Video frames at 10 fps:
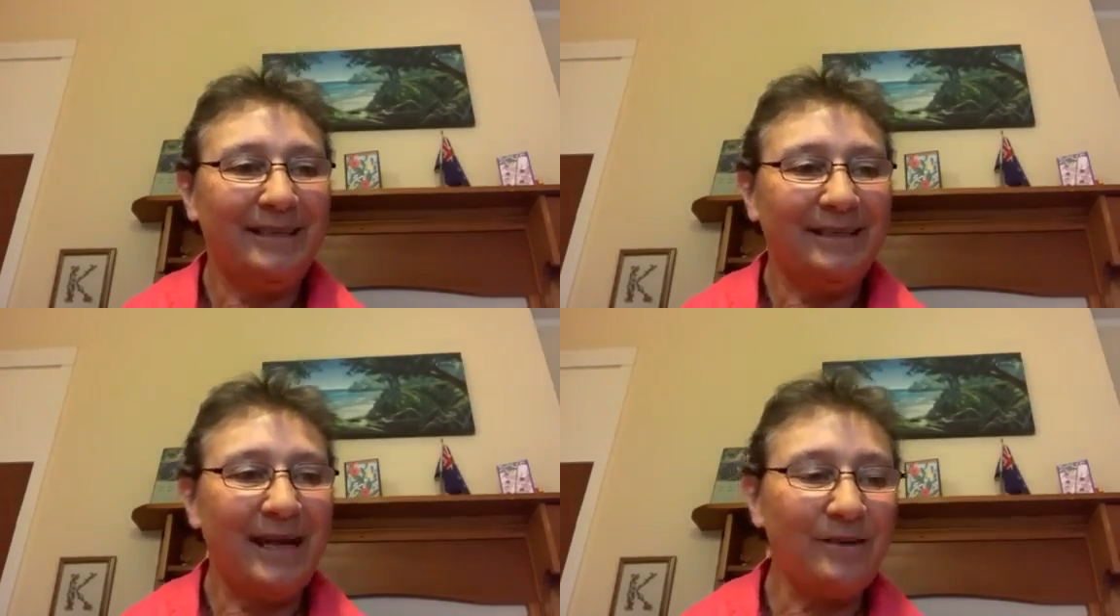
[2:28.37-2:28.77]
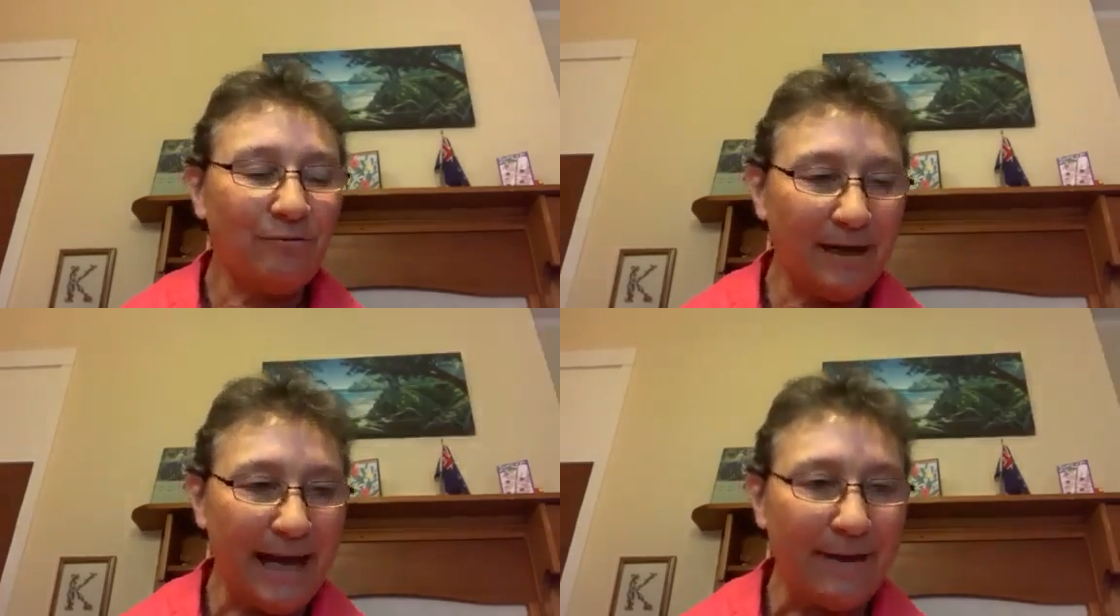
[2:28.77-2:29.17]
Now, the
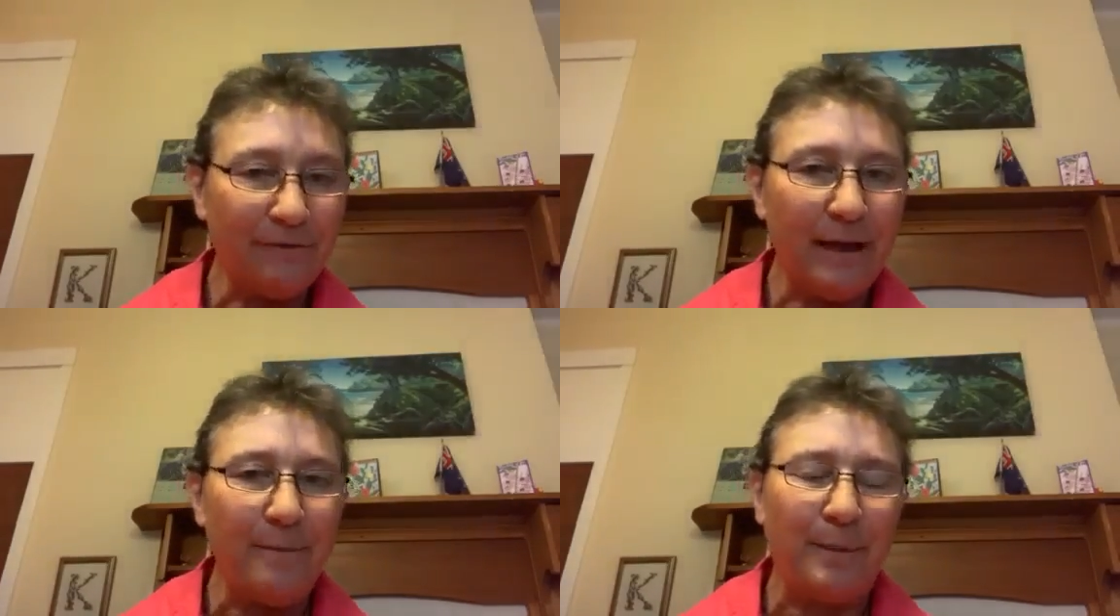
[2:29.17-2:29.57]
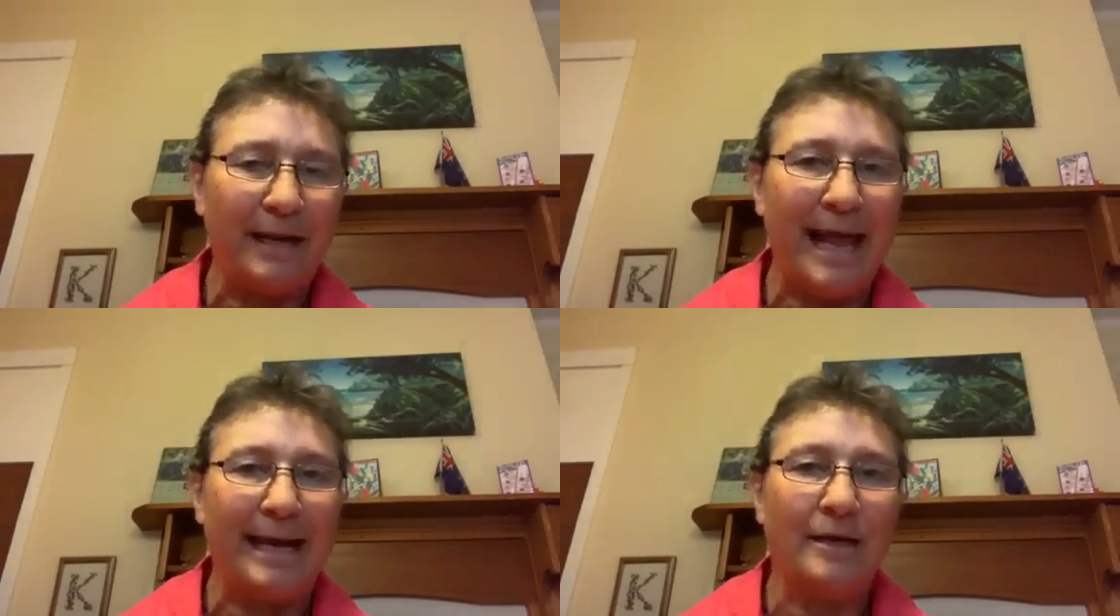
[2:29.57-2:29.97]
recovery
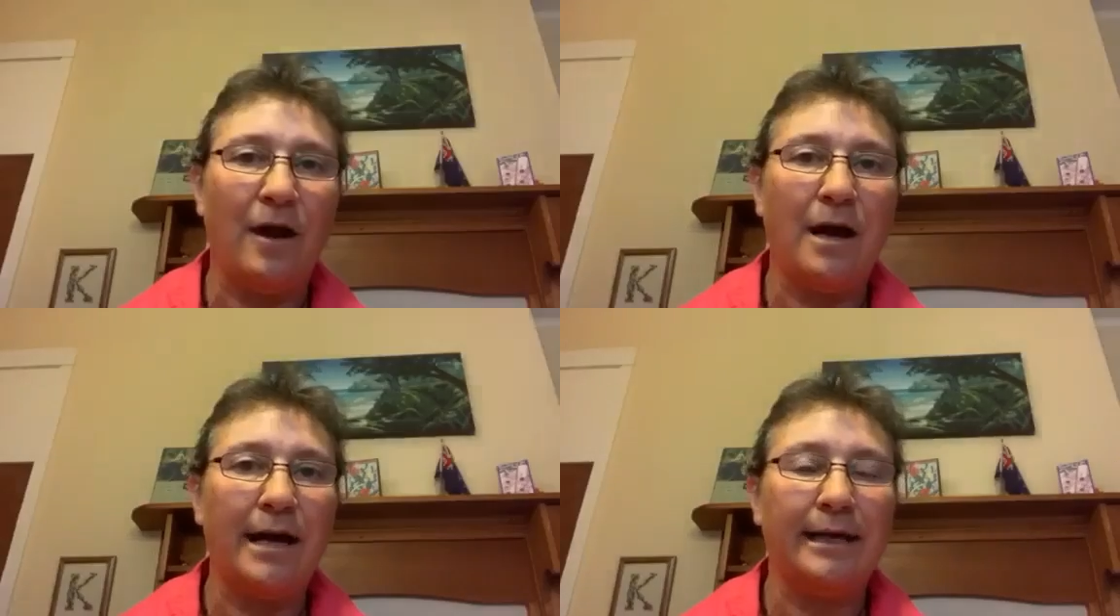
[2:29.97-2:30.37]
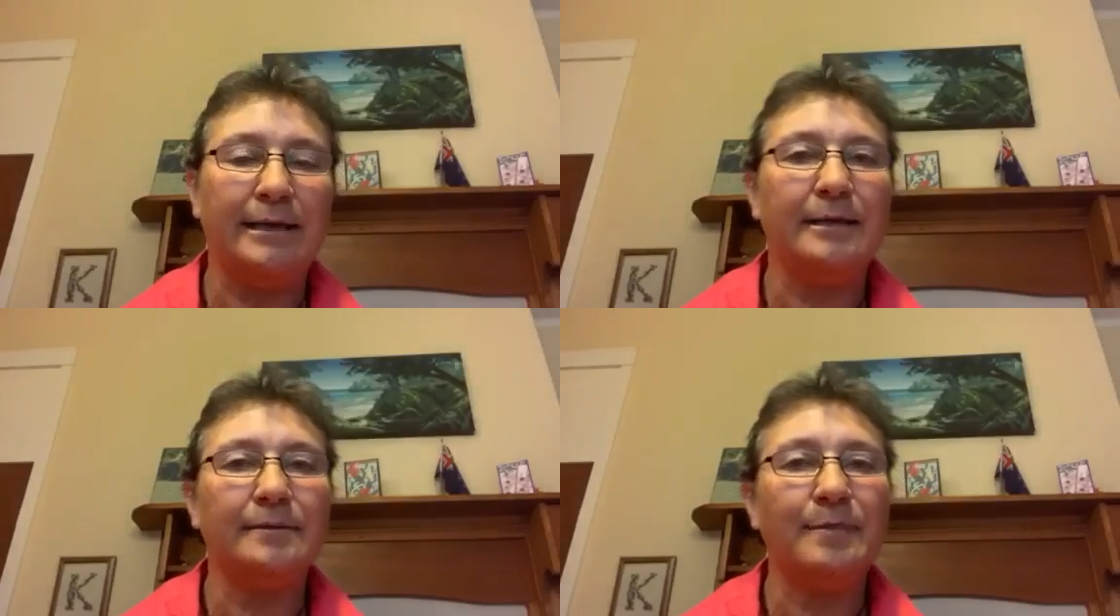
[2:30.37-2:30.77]
plan
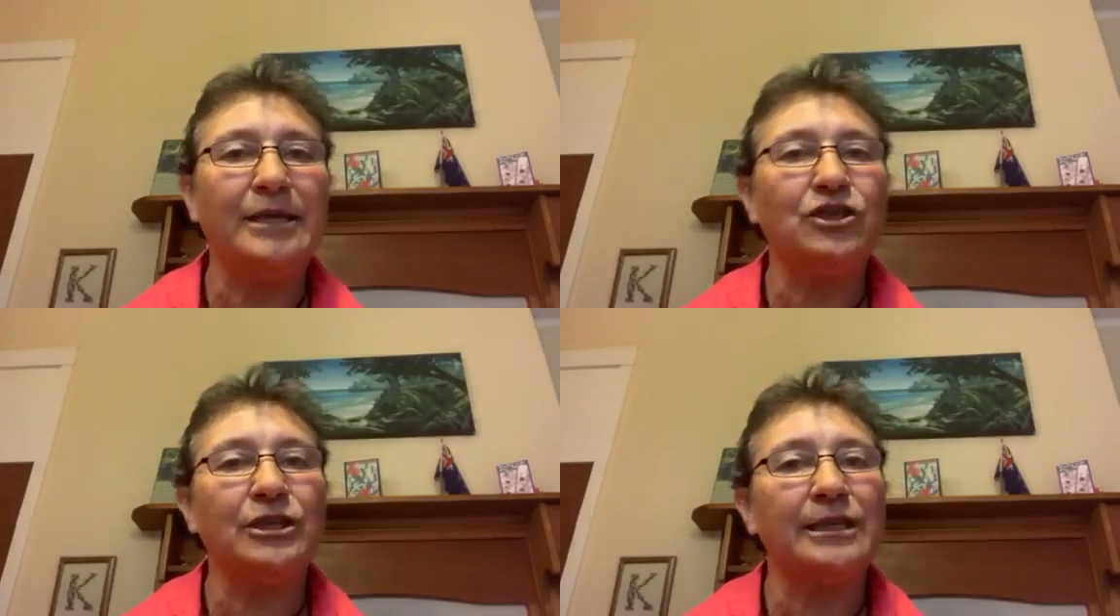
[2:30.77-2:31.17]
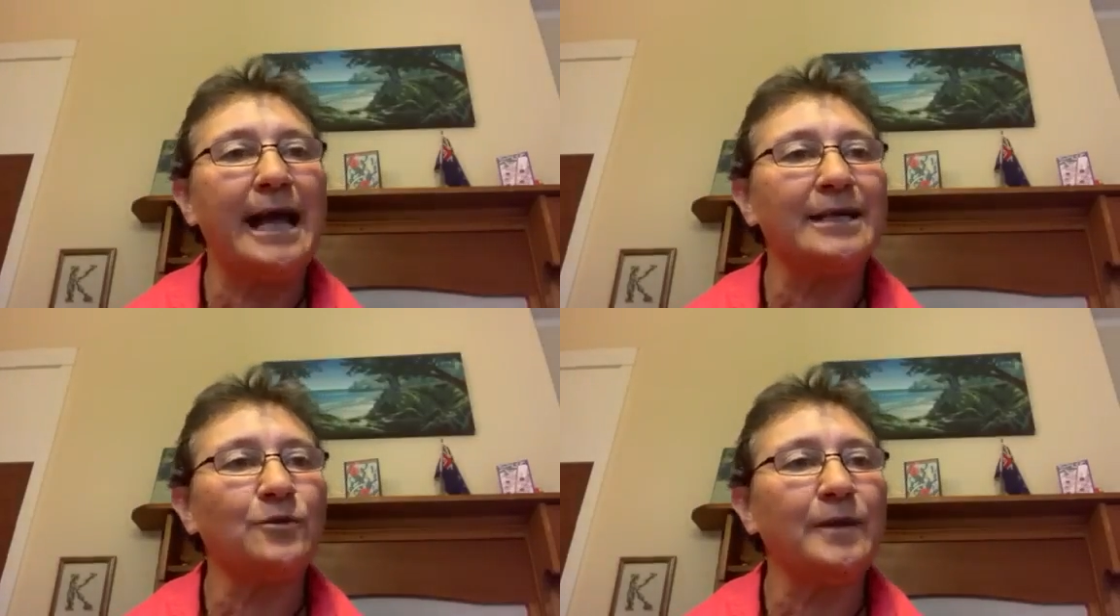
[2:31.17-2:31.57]
I mentioned
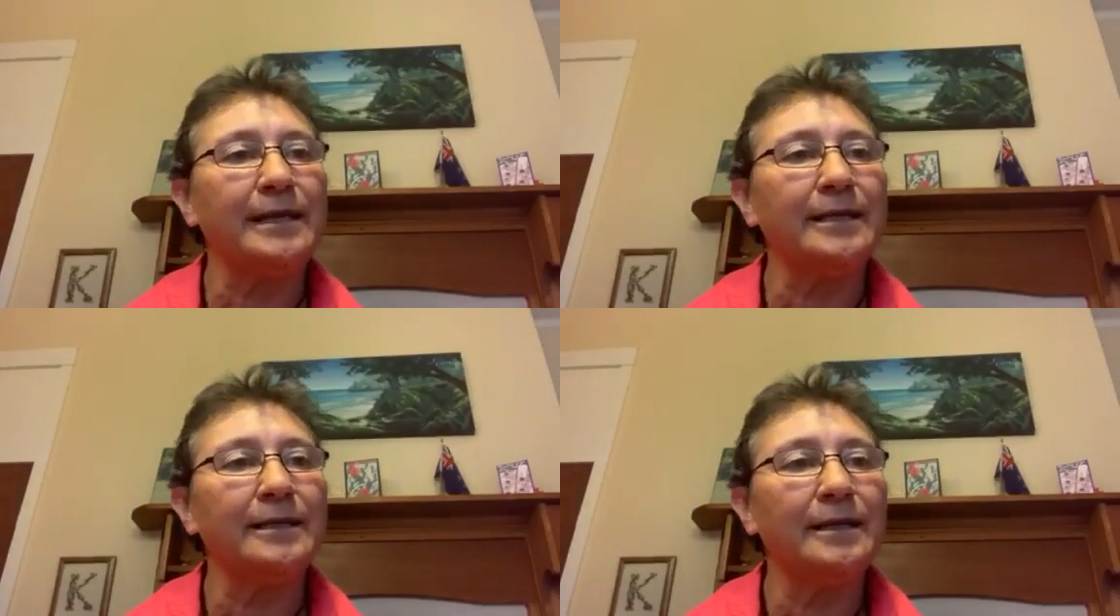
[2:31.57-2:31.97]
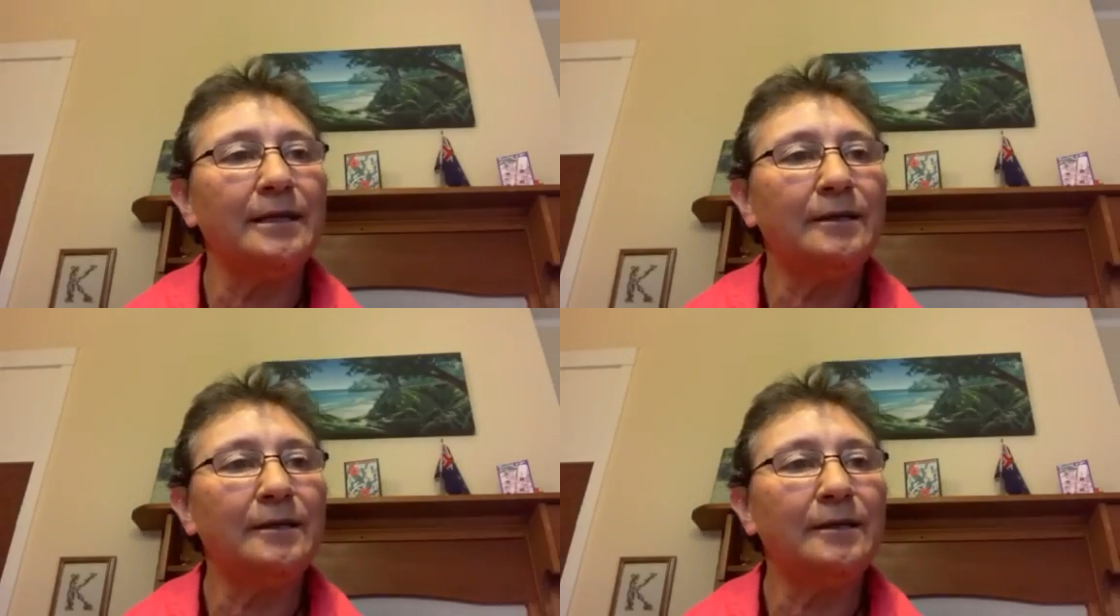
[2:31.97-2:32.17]
last week,